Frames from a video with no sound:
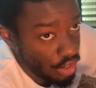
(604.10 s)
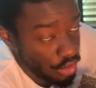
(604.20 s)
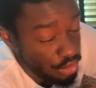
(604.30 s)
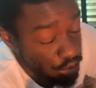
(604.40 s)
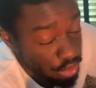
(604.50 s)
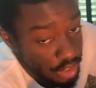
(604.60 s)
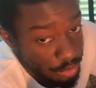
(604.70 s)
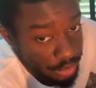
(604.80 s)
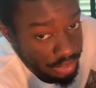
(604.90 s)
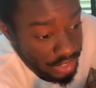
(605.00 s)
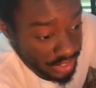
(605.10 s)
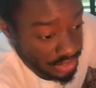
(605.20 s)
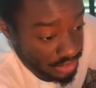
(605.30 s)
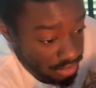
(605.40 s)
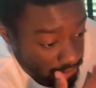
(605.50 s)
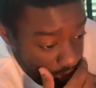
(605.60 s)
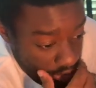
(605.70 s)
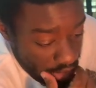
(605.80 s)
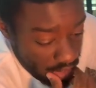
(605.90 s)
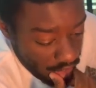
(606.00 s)
you talk about crisis.
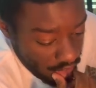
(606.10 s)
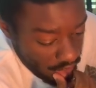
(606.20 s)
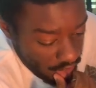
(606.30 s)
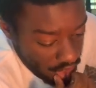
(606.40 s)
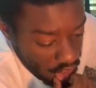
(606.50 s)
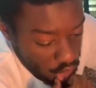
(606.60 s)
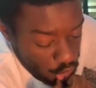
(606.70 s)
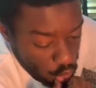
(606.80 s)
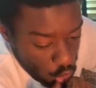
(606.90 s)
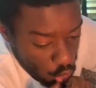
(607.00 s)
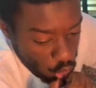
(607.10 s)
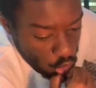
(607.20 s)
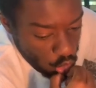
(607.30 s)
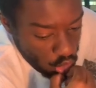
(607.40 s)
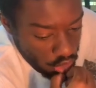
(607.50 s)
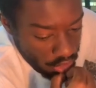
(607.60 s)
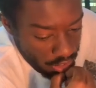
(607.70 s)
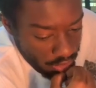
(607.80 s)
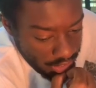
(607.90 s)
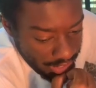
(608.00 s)
So
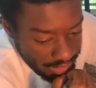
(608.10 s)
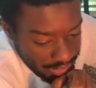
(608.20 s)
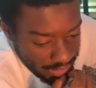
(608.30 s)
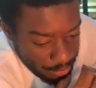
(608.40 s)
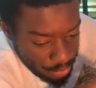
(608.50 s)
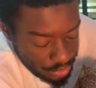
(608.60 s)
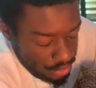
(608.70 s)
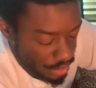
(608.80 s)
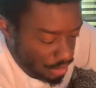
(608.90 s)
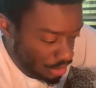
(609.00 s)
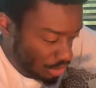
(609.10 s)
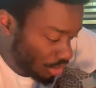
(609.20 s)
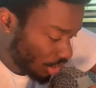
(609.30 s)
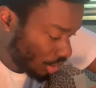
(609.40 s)
how crisis happens is